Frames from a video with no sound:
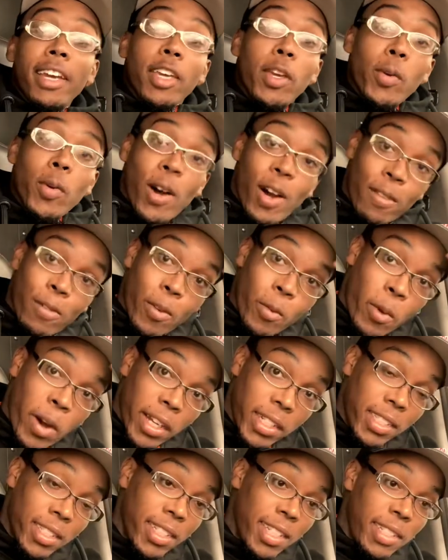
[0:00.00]
you all for
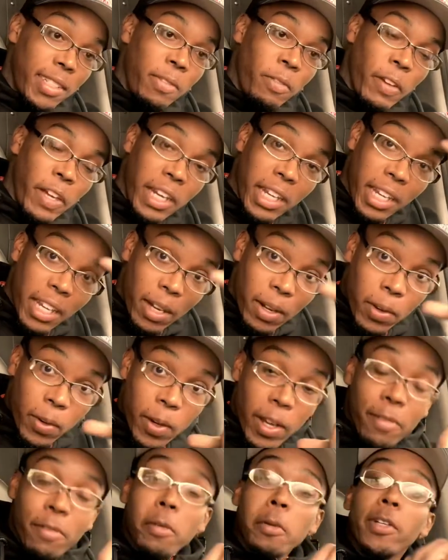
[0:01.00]
watching this video.
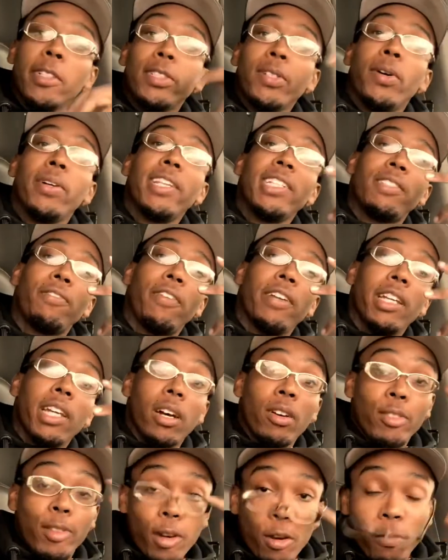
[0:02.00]
If you enjoyed this
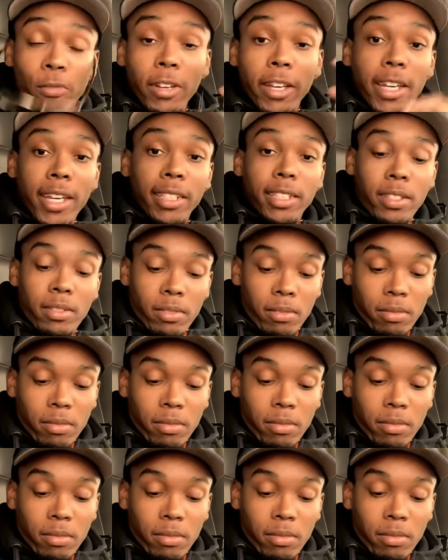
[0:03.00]
video, don't forget to